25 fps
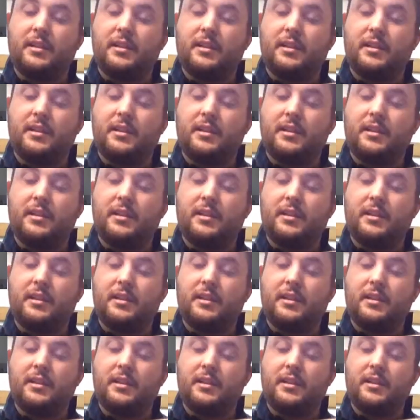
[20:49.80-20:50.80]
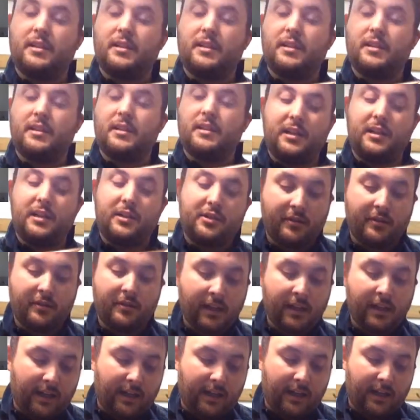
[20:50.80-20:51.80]
vest if the recoil is an issue.
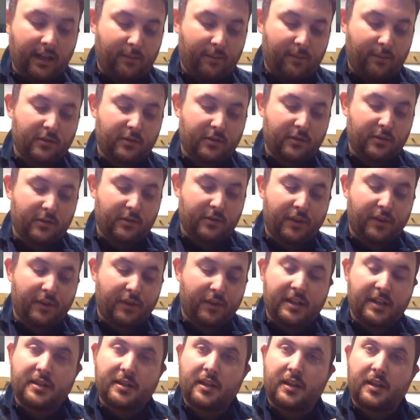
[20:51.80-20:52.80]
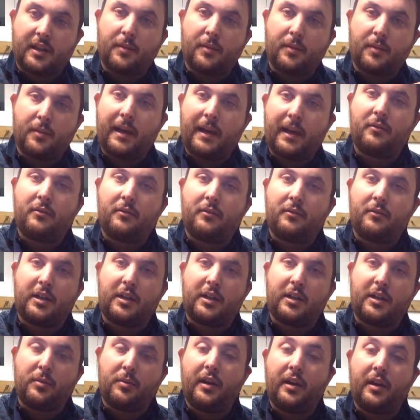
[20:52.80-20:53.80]
Um, it's all things to think about
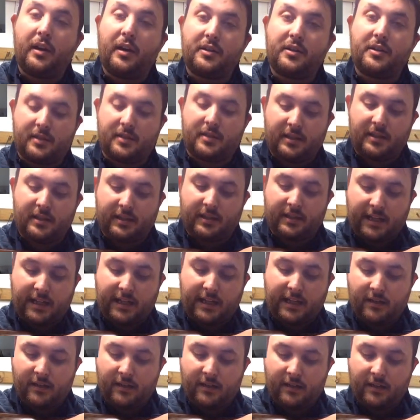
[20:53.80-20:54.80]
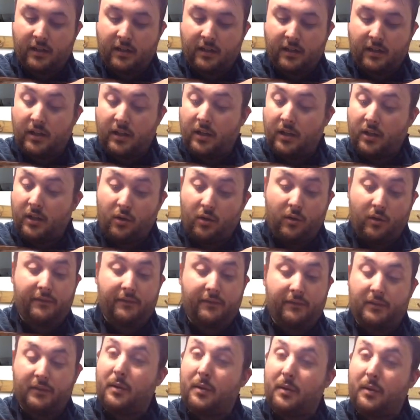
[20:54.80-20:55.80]
when you're purchasing a gun or
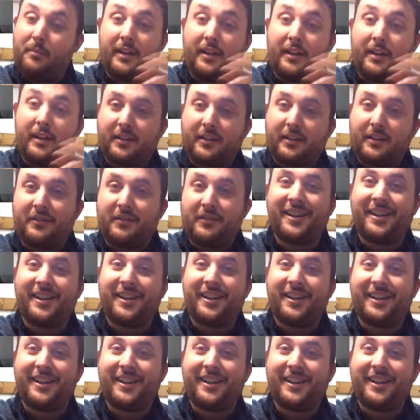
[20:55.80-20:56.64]
having one made if you're